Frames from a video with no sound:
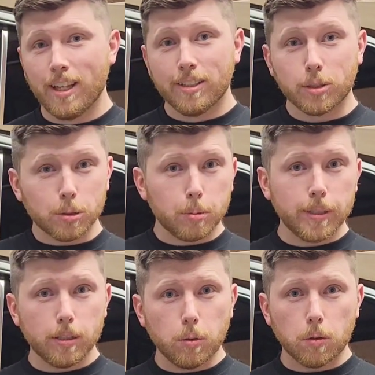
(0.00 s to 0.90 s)
So it's
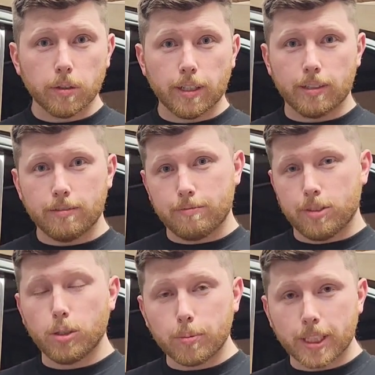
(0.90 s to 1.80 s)
pretty cool that
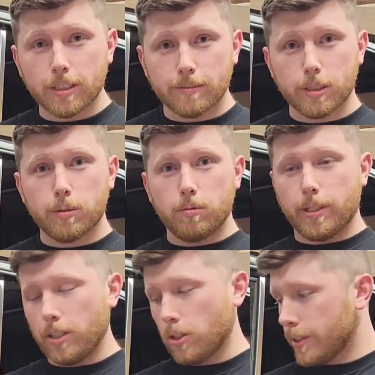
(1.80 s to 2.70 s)
so many of you
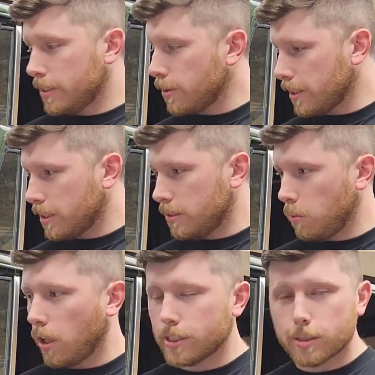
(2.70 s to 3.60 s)
are interested in
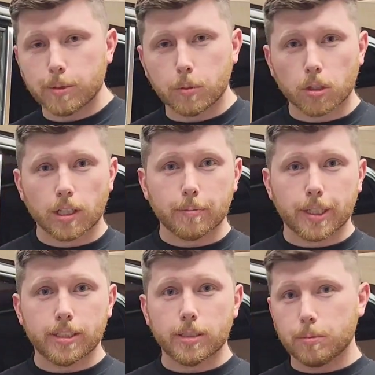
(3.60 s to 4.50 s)
watching me work on
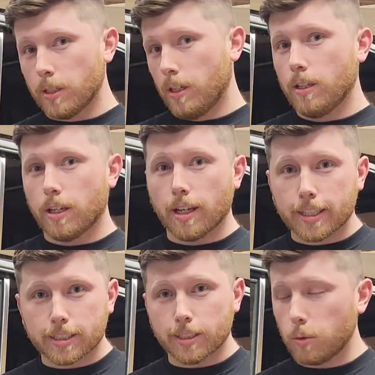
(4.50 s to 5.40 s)
my Jeeps, uh,
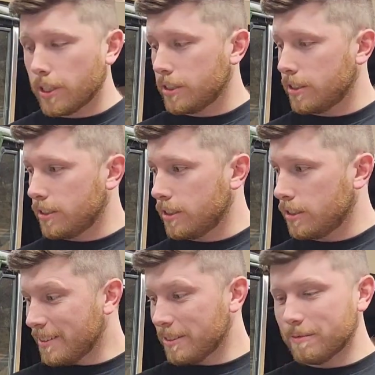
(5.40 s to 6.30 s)
asking questions and
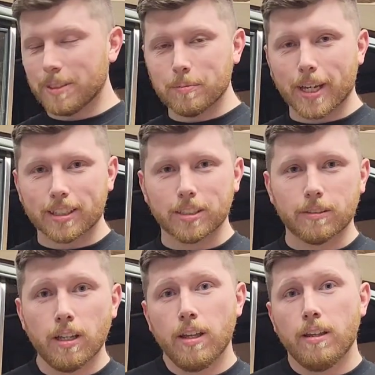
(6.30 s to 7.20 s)
giving feedback.
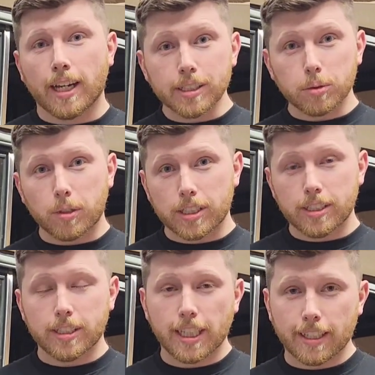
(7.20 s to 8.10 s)
So I just wanted
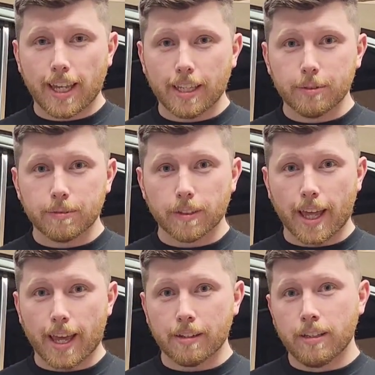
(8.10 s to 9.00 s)
to say thank you for
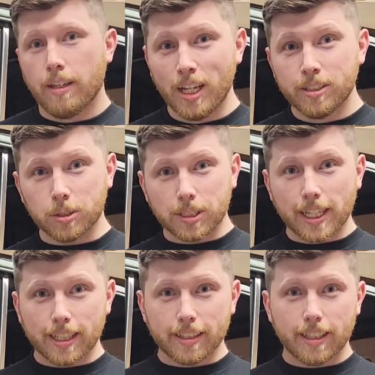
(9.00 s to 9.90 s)
that. So
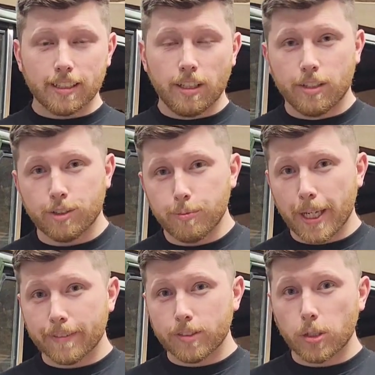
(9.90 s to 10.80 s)
second thing, you may
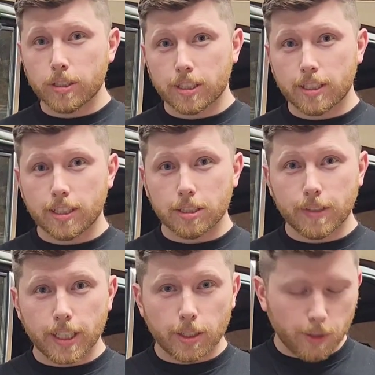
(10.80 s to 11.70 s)
have noticed in this
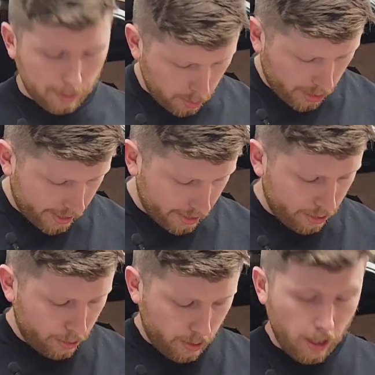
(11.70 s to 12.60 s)
video, I'm wearing a
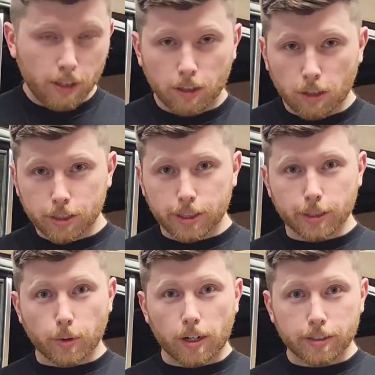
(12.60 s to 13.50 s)
new Larson
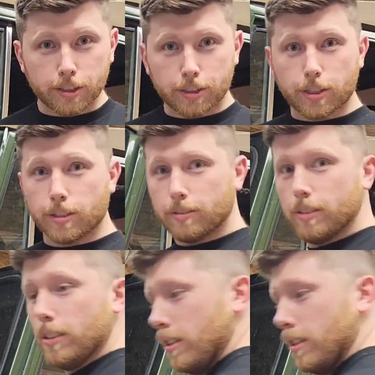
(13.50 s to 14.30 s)
Garage shirt.